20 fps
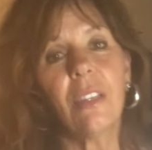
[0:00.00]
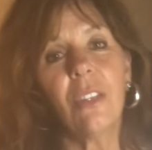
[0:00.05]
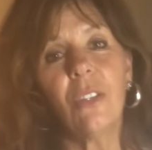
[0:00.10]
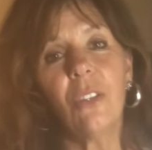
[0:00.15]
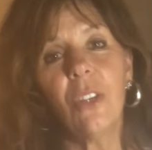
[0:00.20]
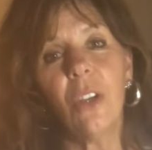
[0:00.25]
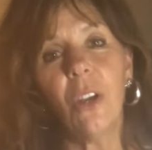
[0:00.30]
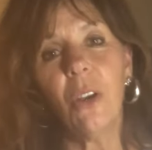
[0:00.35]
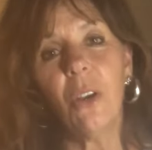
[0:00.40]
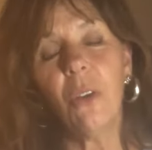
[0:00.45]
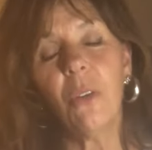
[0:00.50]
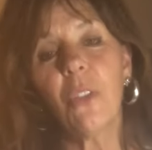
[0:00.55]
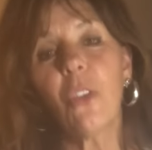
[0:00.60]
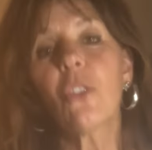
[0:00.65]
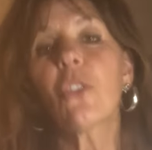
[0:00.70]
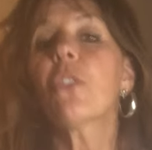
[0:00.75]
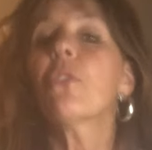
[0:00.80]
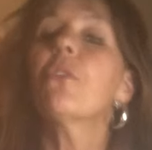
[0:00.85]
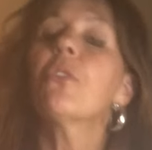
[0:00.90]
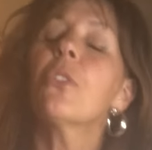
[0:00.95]
You know,
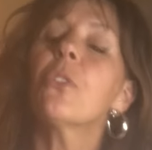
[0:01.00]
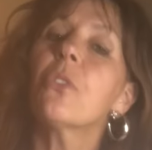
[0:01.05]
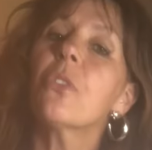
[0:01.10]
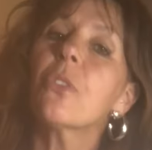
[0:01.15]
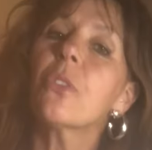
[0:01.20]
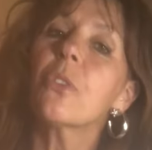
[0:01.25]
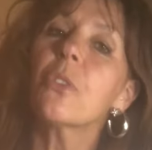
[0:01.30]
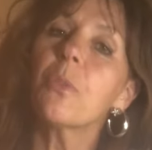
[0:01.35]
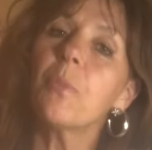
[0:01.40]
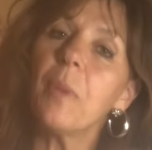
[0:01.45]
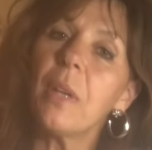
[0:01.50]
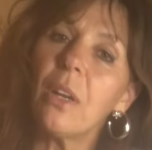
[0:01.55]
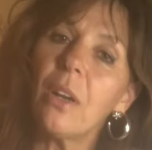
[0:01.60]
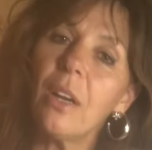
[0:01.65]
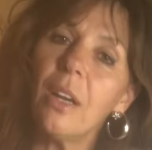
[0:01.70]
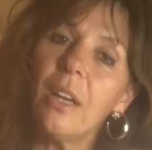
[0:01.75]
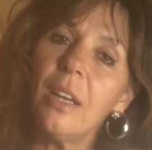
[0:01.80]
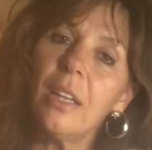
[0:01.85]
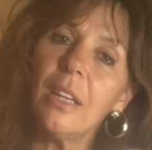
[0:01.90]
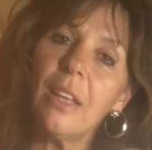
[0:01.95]
those are fruits of the
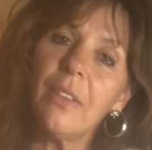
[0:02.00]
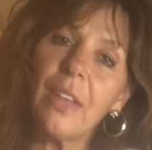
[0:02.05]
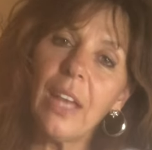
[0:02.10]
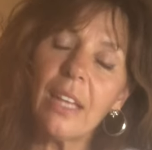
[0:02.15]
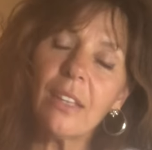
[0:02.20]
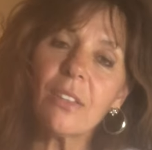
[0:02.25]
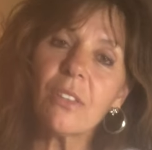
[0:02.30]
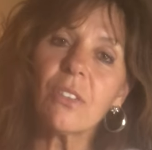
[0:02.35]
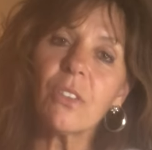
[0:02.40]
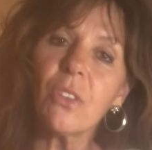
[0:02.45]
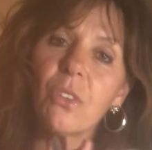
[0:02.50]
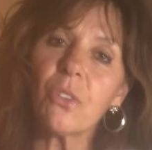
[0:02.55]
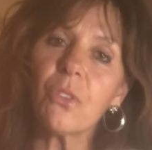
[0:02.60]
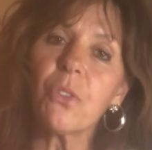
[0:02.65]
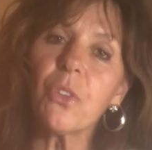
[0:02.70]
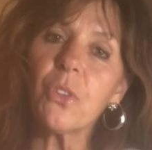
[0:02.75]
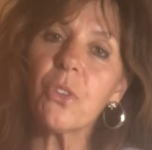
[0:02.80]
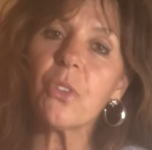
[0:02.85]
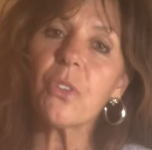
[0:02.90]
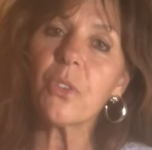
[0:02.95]
Spirit. And that's, those
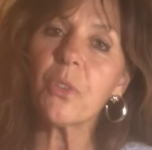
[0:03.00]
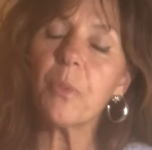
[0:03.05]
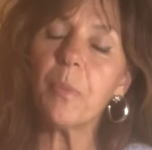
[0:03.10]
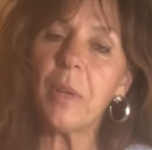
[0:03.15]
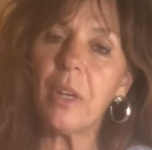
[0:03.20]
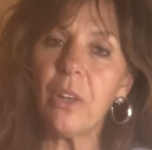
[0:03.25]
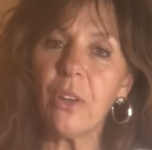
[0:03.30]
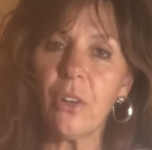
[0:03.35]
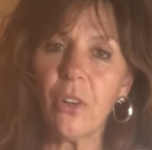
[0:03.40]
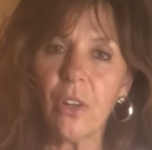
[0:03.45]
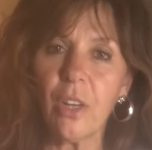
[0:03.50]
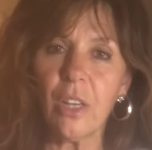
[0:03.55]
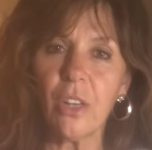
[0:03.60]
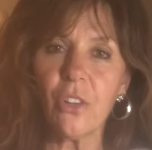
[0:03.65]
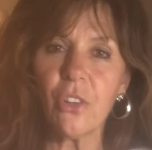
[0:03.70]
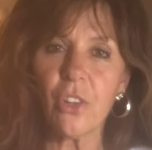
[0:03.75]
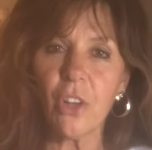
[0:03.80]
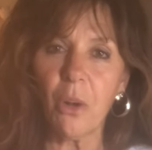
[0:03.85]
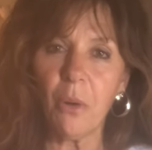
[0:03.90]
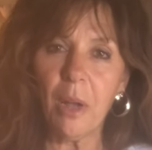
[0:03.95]
fruits of the Spirit are going to
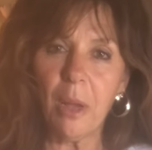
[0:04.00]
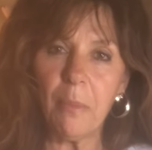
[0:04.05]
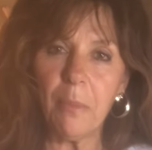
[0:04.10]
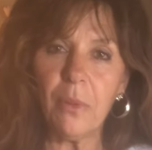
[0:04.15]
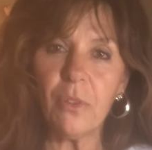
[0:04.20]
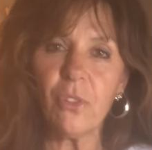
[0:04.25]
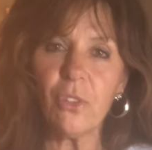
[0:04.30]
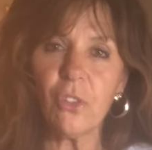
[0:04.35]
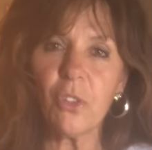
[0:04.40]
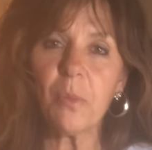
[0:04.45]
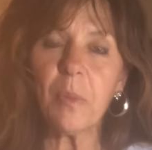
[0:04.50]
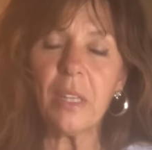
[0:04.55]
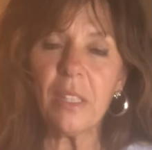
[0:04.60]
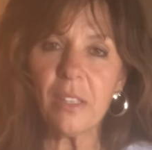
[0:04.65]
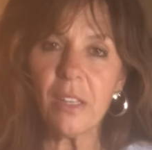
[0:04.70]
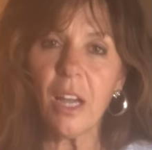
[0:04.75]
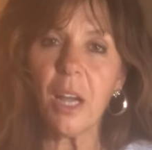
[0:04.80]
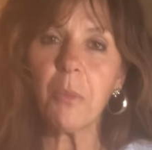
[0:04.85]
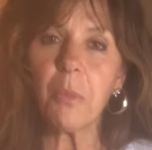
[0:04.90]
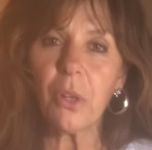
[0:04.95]
show up as you spend
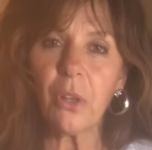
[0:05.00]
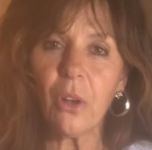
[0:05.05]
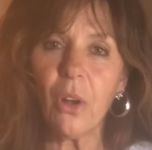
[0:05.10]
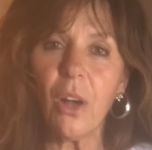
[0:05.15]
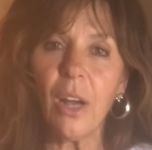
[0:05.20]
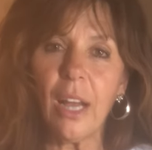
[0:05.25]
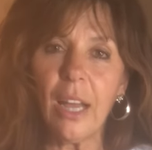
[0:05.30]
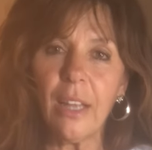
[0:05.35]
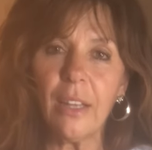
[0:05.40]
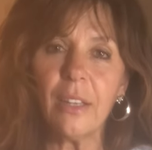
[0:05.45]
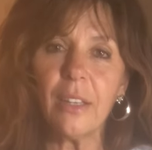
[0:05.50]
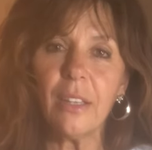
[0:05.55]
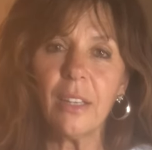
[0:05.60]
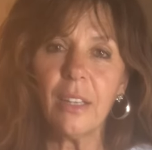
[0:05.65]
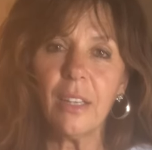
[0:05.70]
time with God.